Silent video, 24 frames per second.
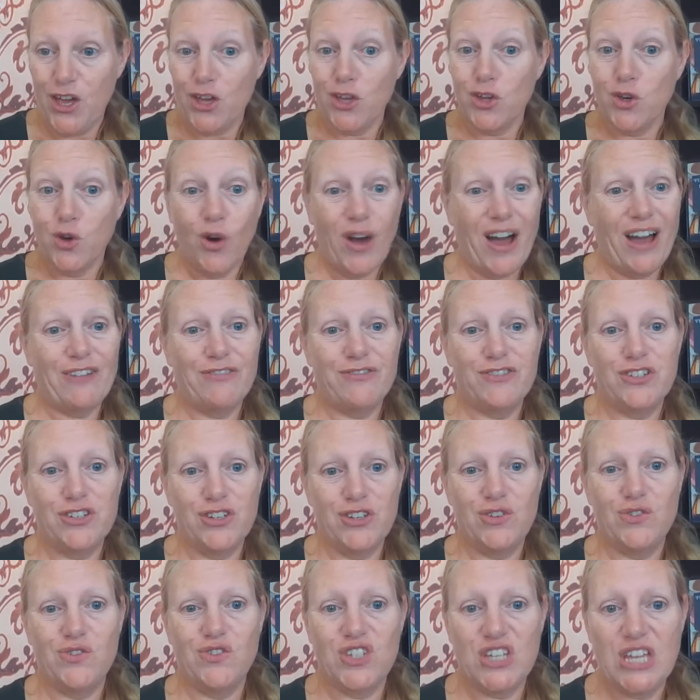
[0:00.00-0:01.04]
your
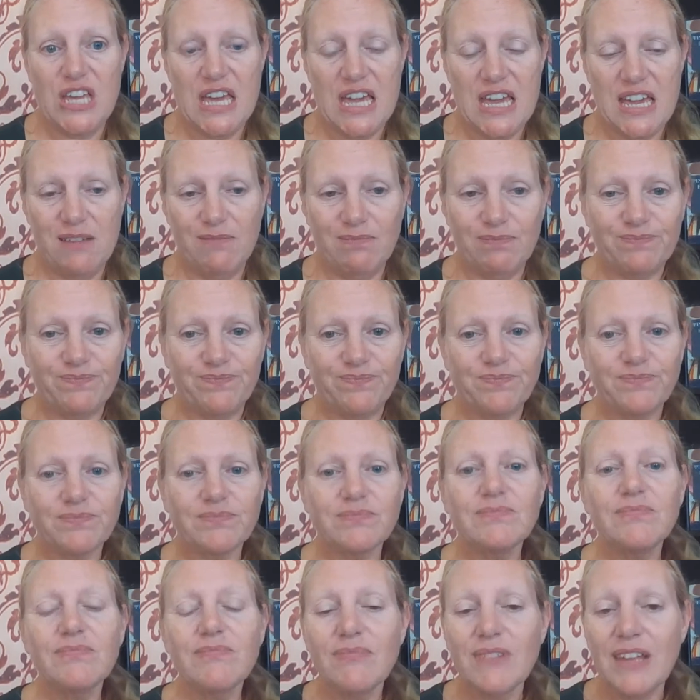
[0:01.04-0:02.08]
afternoon tea
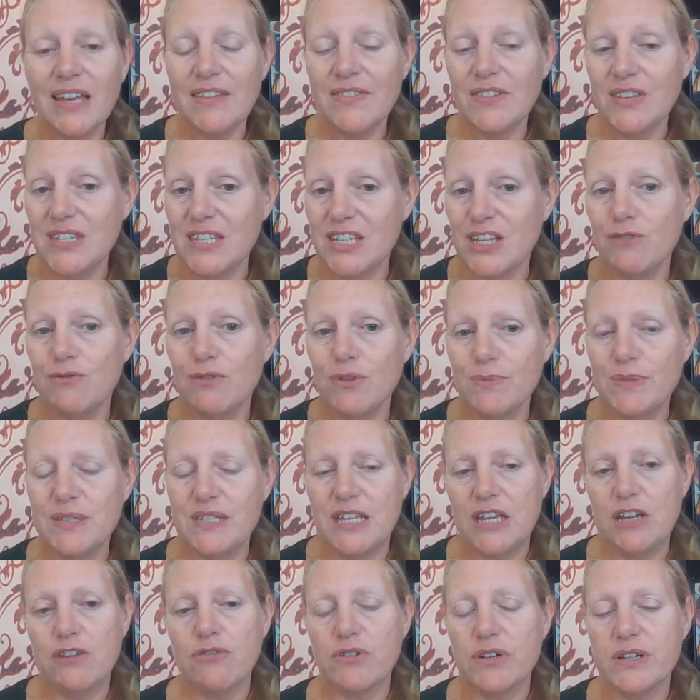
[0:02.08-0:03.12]
in the Tea Room
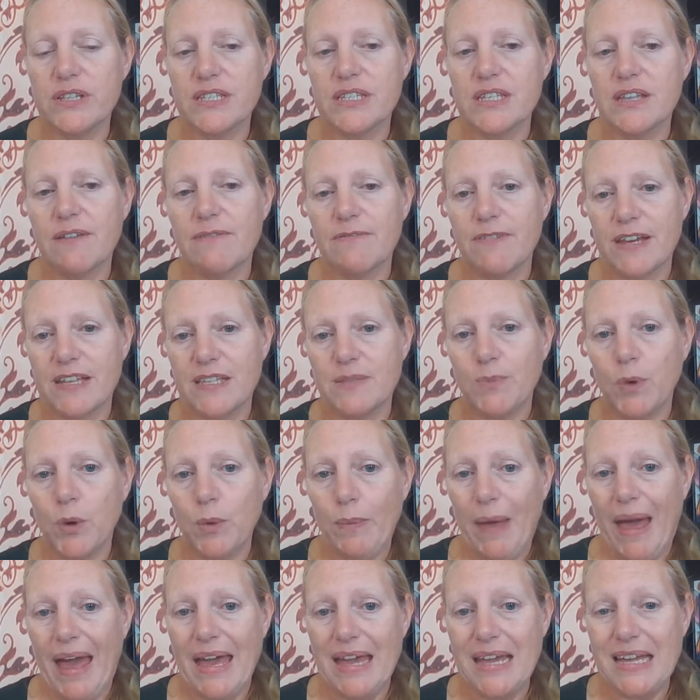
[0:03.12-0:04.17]
Secrets Facebook
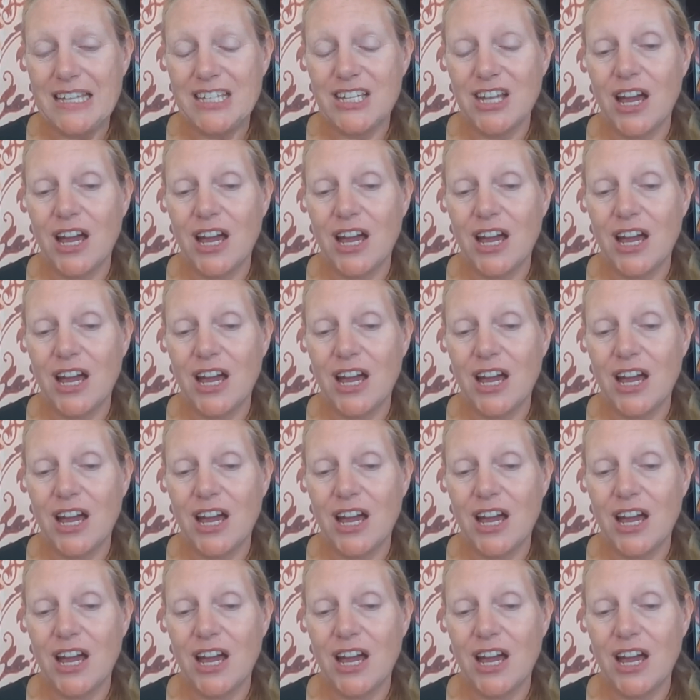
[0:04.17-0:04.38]
page.